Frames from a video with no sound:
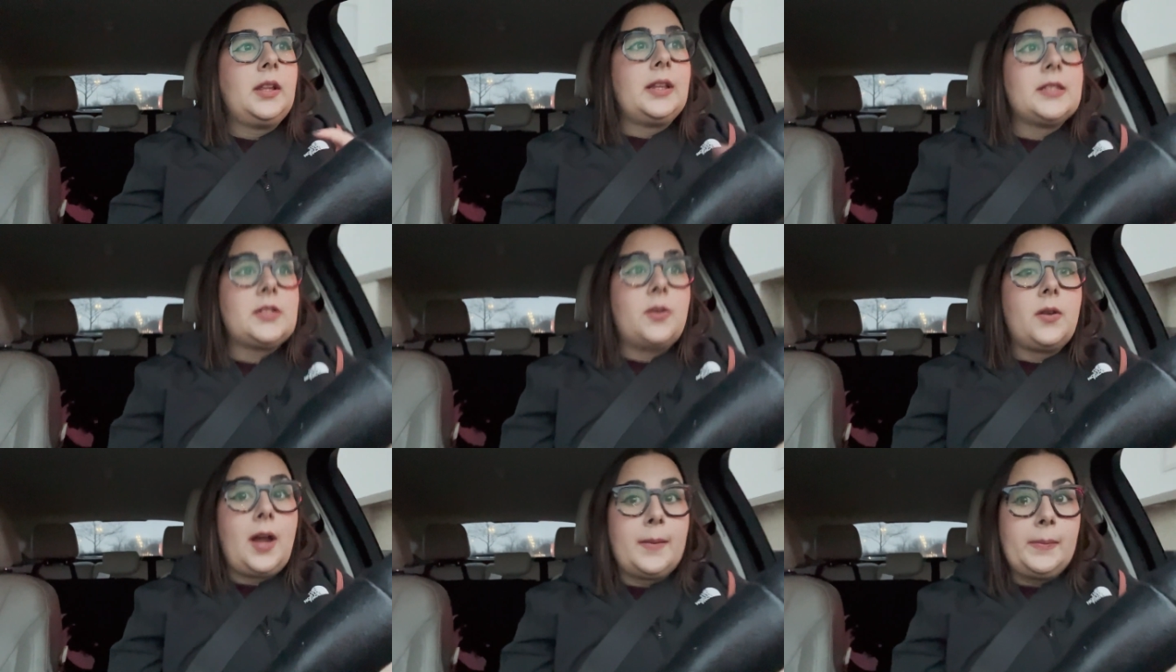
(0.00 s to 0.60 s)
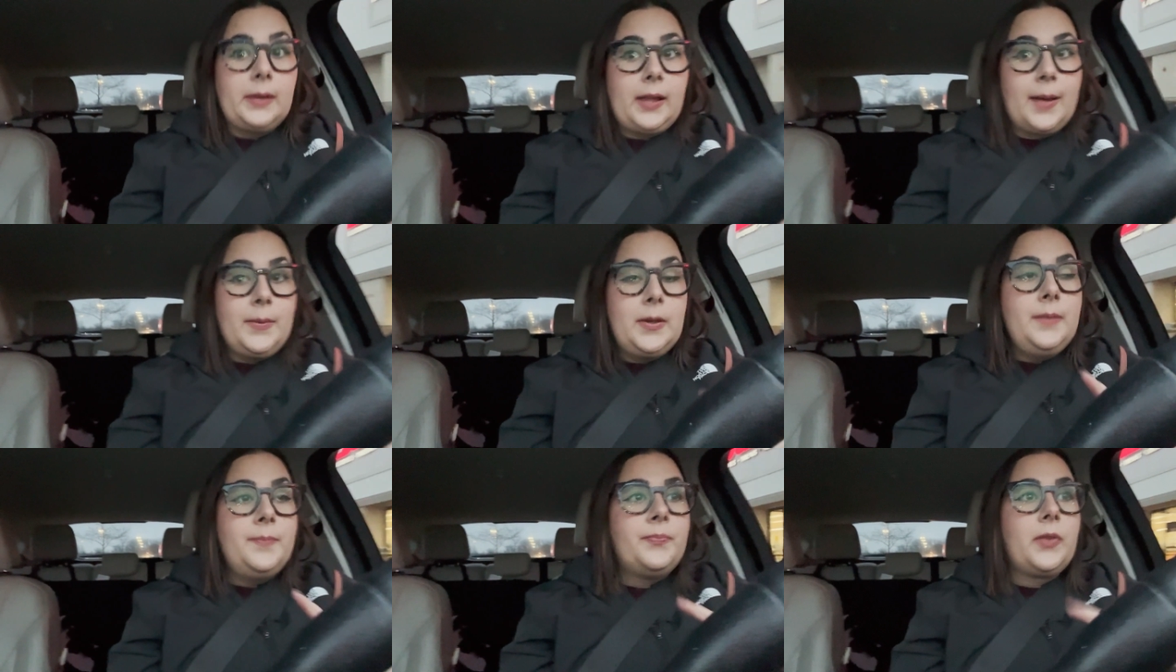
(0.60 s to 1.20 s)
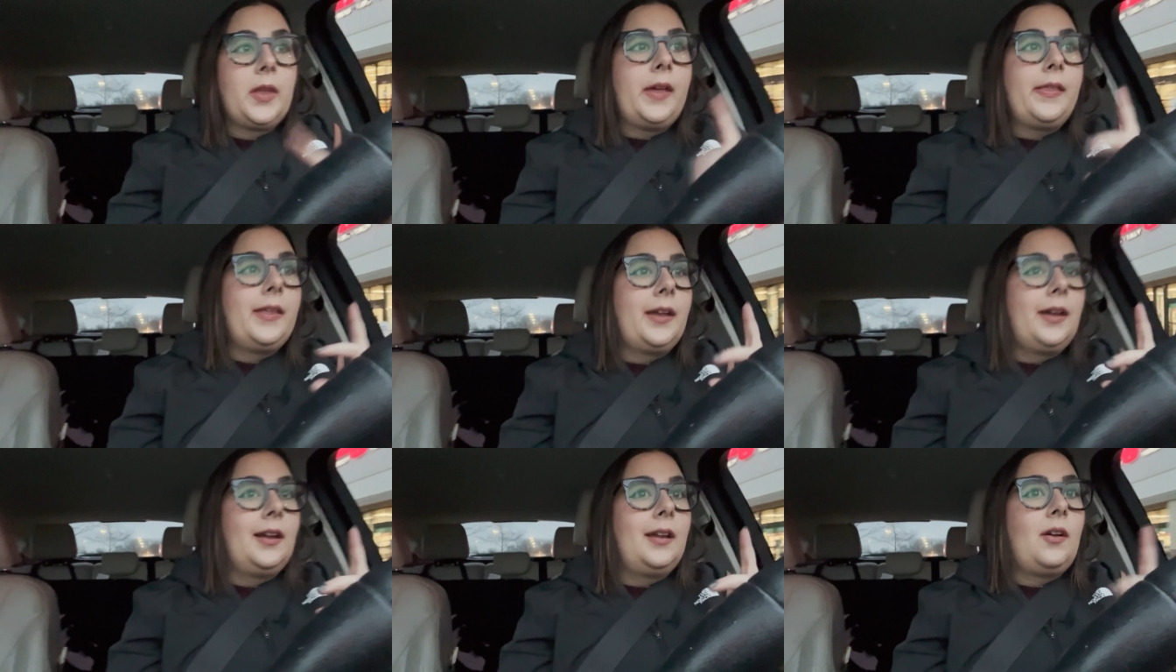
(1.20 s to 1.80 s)
Let's go to Hobby Lobby and
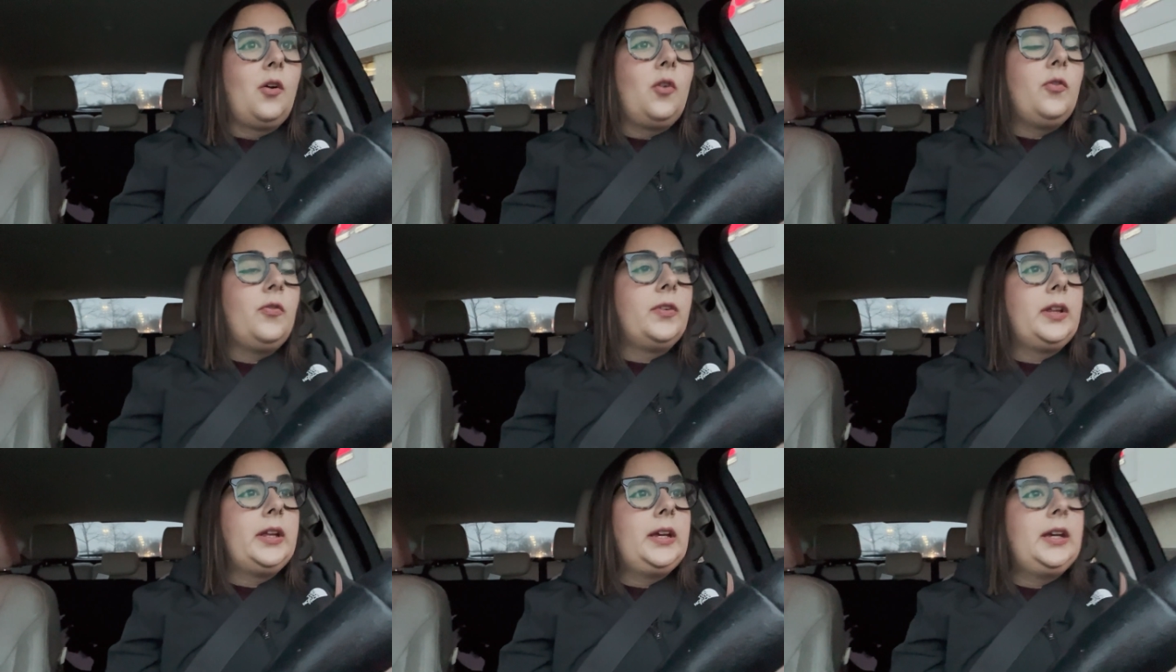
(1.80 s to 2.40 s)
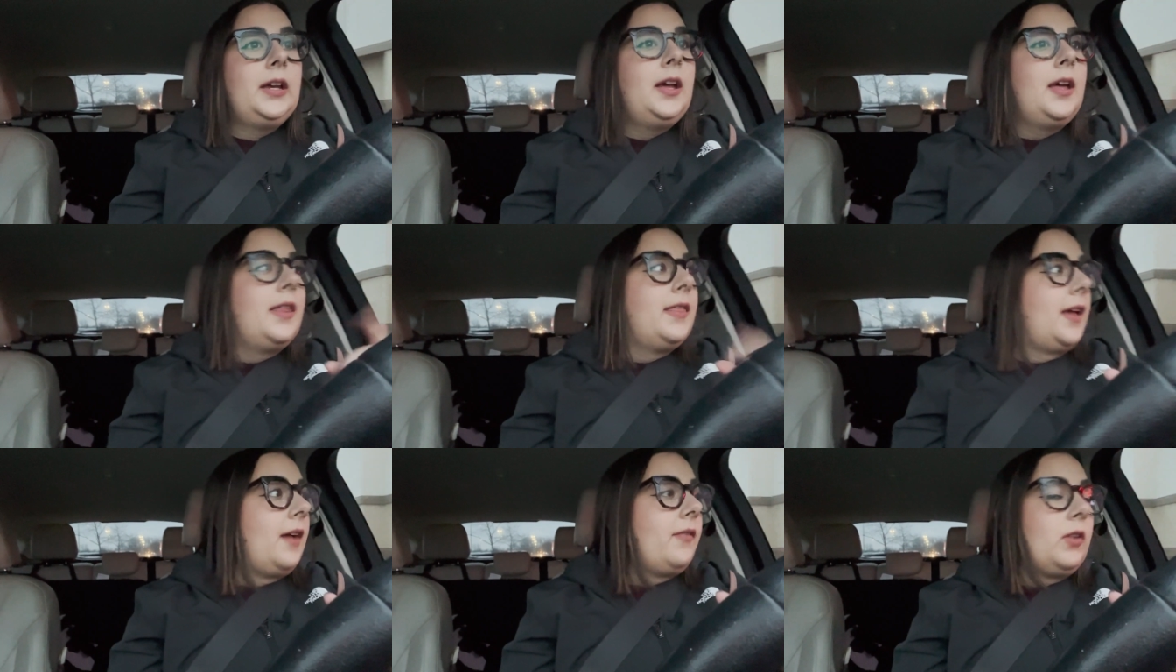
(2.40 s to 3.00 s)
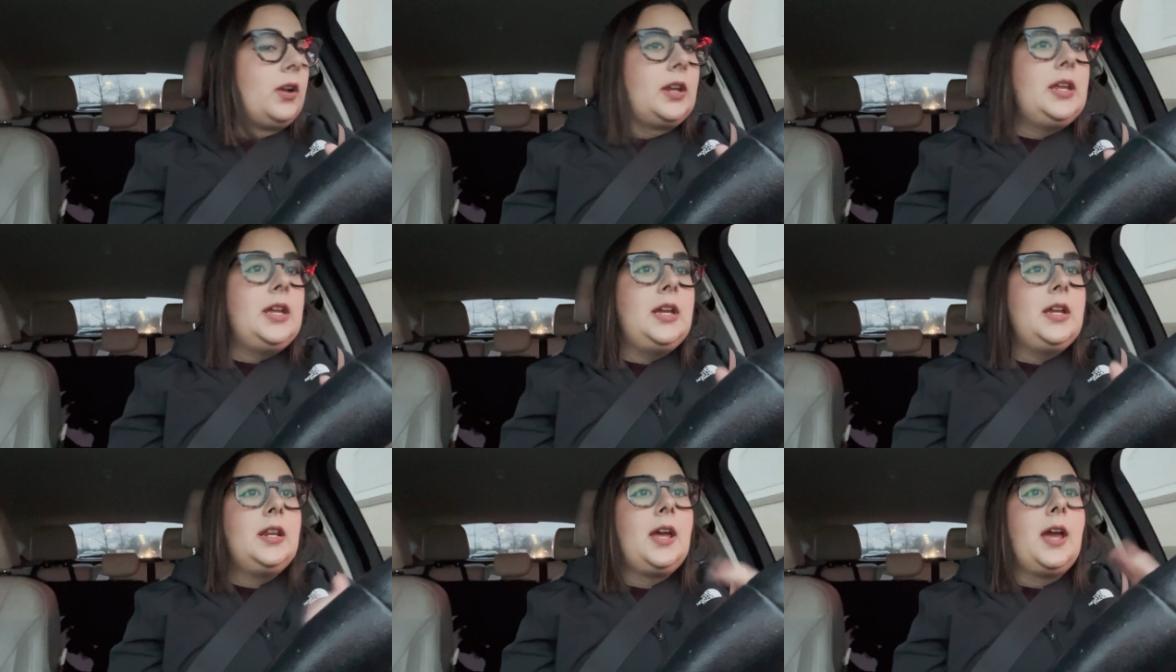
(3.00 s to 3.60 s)
then hopefully they have what I
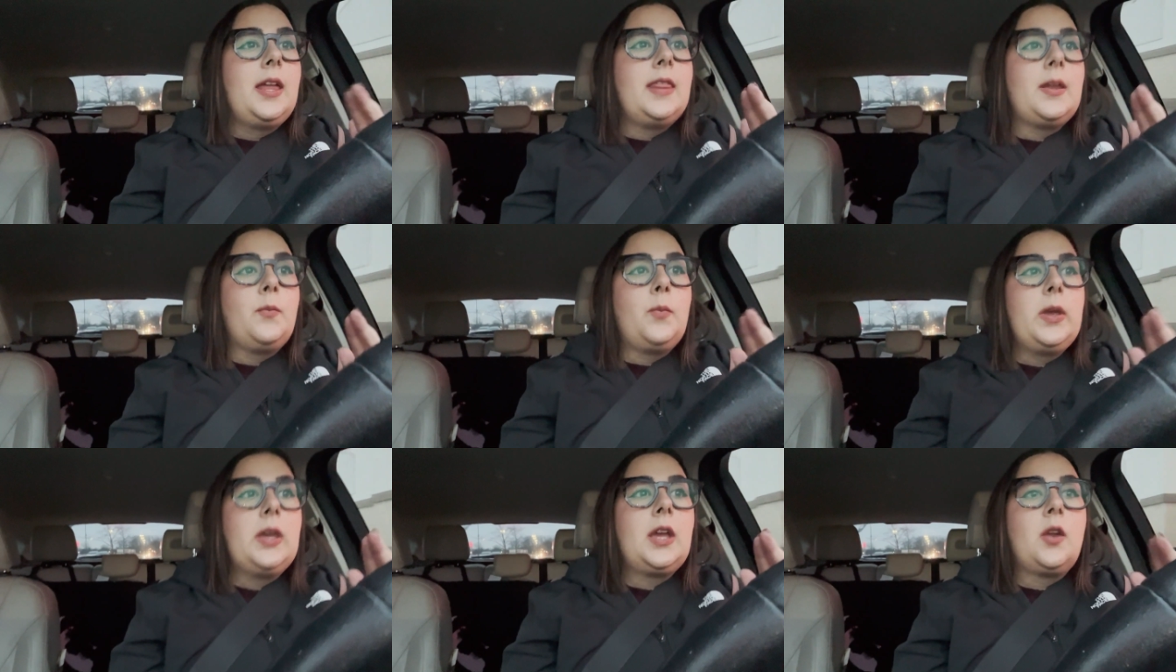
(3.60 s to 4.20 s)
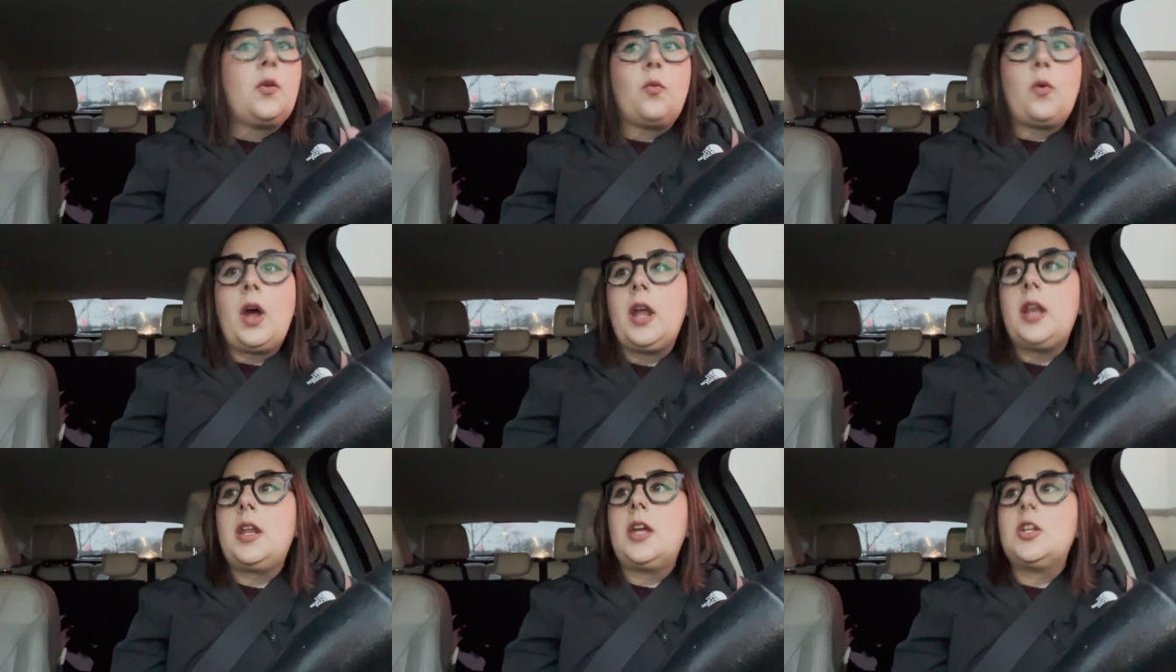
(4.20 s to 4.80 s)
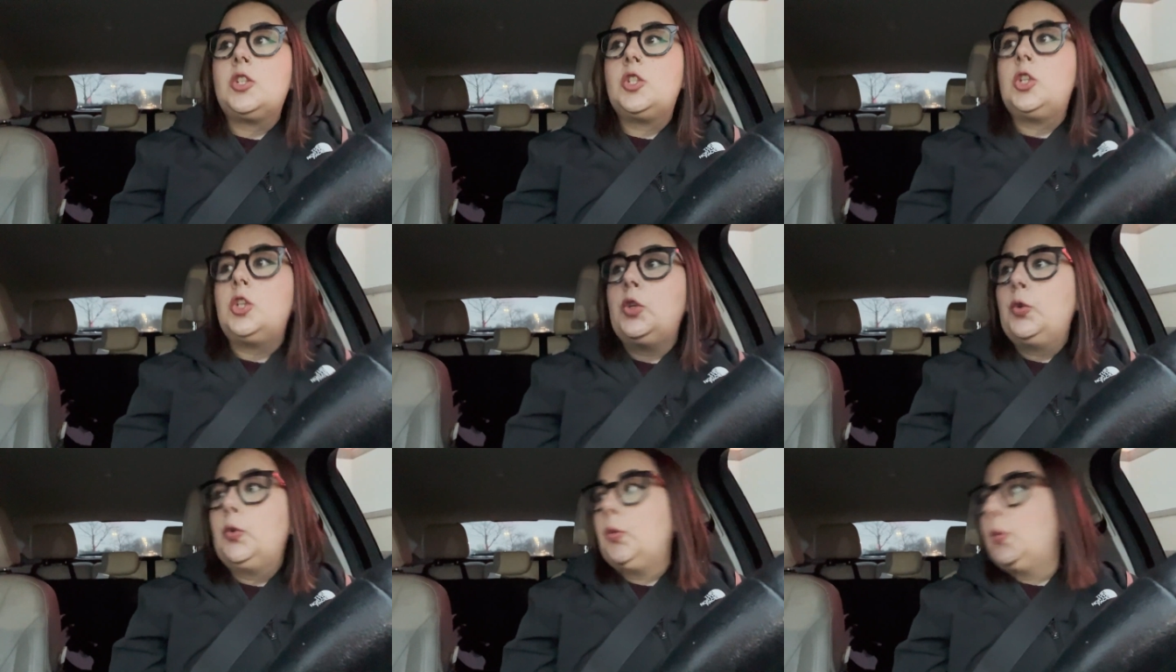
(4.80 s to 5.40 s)
need and then we can run
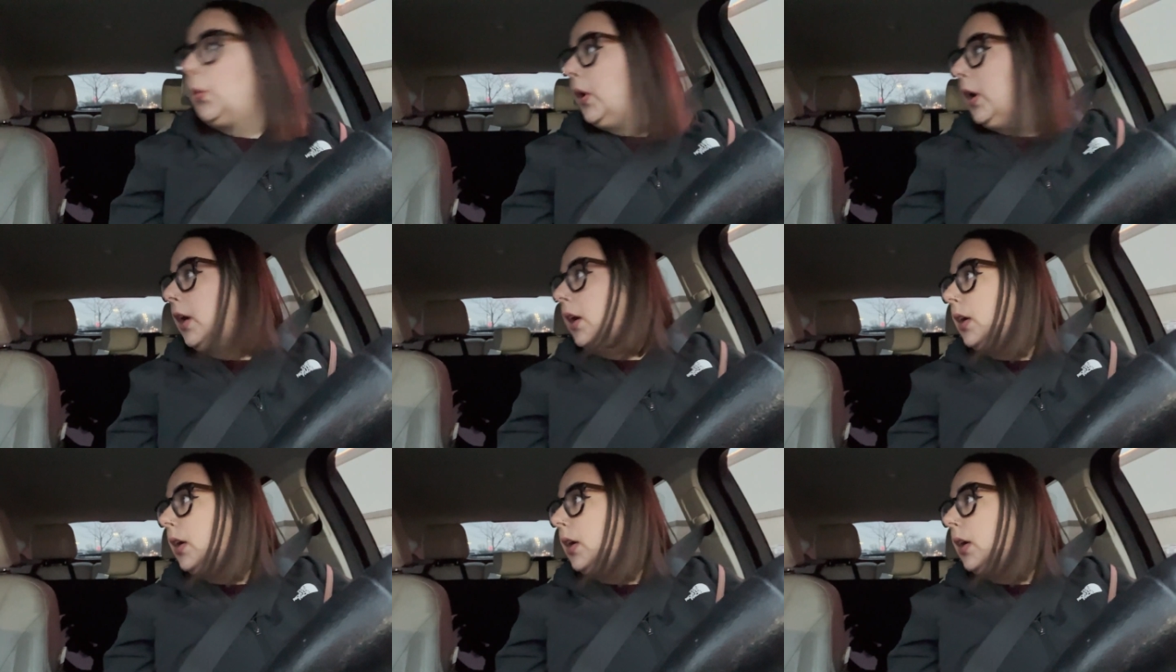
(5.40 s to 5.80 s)
to